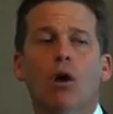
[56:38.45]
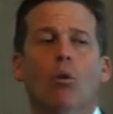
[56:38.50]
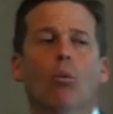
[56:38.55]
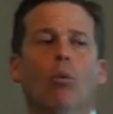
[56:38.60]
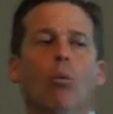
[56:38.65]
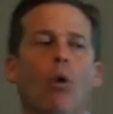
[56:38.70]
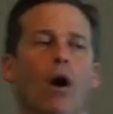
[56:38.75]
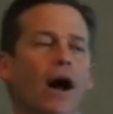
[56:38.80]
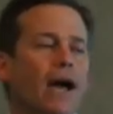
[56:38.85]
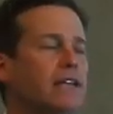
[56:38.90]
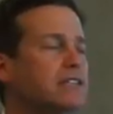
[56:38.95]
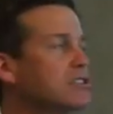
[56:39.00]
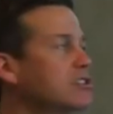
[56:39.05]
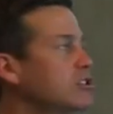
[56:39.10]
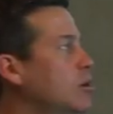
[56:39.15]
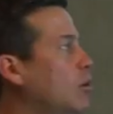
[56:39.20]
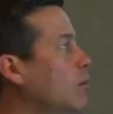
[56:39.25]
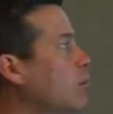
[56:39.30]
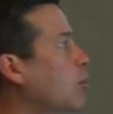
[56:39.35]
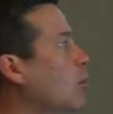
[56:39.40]
Why is it
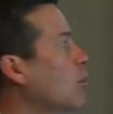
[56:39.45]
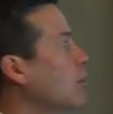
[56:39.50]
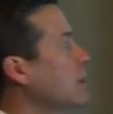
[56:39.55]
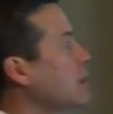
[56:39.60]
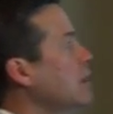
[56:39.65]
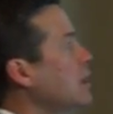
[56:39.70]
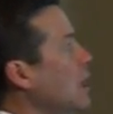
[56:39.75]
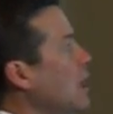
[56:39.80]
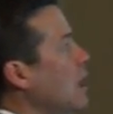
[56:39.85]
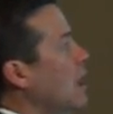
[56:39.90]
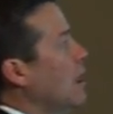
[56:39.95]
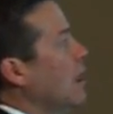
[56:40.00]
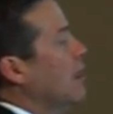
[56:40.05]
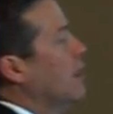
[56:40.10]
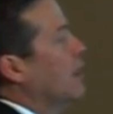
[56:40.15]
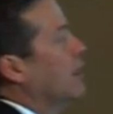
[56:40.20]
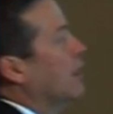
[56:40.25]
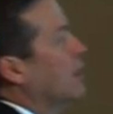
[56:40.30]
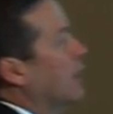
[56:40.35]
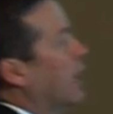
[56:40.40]
so important?
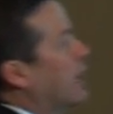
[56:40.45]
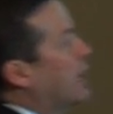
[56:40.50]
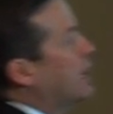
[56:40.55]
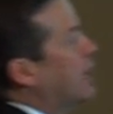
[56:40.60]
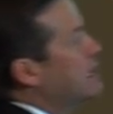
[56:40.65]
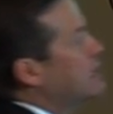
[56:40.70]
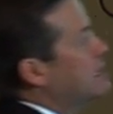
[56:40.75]
Like I